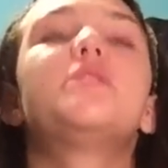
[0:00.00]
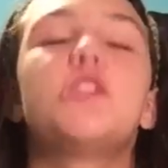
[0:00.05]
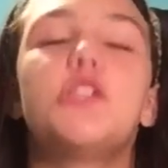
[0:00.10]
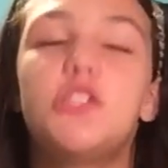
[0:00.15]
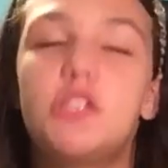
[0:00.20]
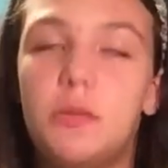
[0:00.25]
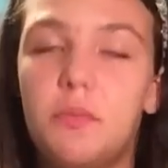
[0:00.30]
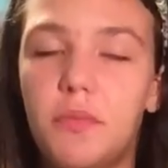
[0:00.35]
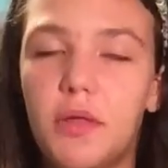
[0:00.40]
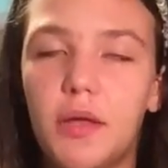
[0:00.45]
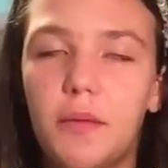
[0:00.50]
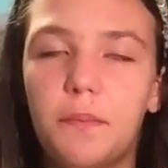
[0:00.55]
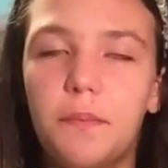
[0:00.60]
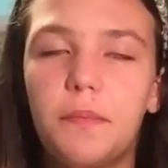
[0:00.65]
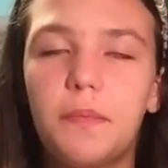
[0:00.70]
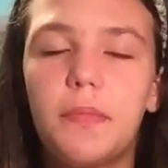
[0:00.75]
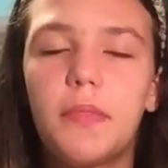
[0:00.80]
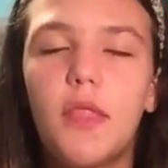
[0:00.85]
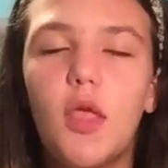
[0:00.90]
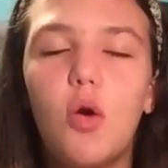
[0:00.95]
Say something.
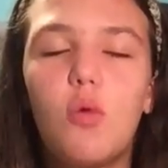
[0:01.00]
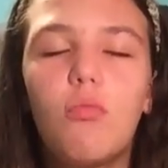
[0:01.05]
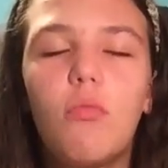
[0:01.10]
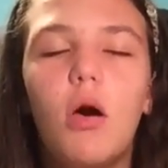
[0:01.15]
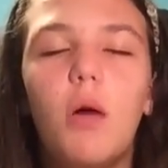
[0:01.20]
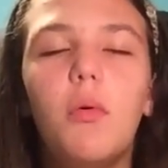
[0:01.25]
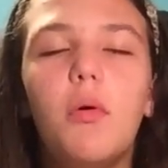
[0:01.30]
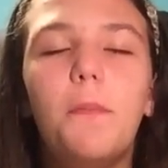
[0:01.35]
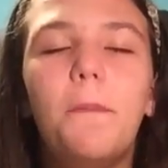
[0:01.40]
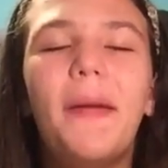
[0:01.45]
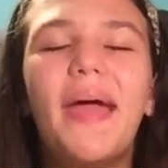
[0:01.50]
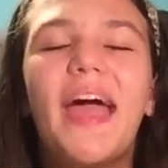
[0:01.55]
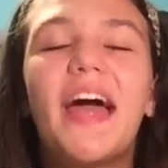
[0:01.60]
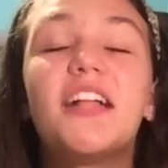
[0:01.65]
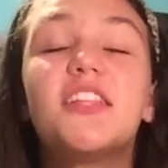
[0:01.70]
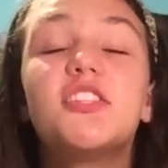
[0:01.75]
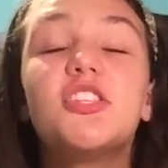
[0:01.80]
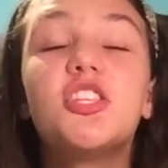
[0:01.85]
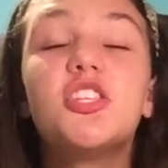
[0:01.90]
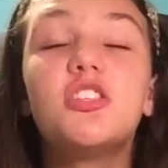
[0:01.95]
Rubber
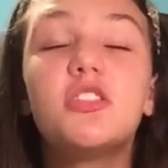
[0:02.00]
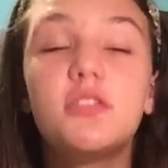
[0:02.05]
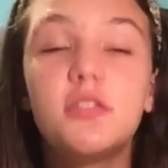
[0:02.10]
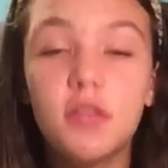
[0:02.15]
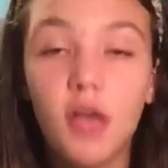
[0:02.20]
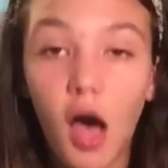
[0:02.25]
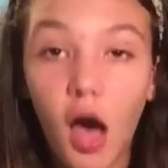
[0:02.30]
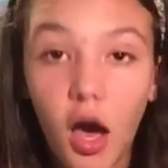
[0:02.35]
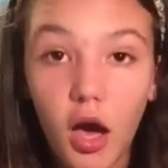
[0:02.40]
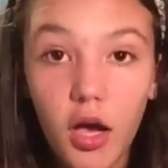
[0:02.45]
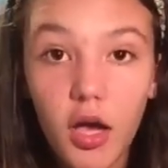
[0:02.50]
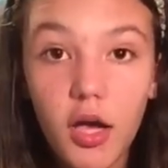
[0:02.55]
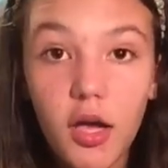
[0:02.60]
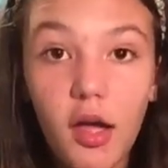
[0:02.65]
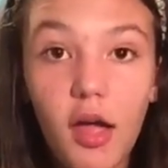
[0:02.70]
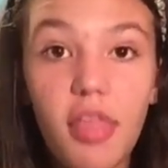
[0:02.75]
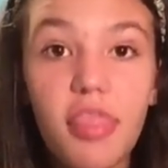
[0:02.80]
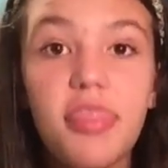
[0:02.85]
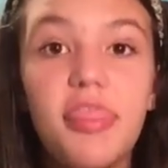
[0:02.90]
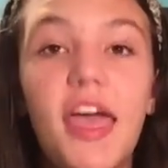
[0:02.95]
bands suck.
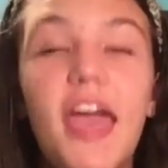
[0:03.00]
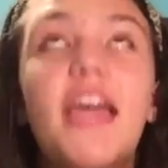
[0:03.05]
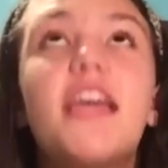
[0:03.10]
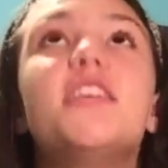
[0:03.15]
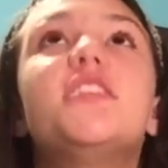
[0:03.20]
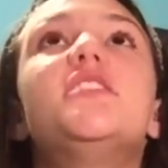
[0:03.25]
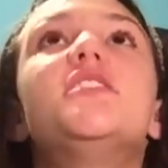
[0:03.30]
They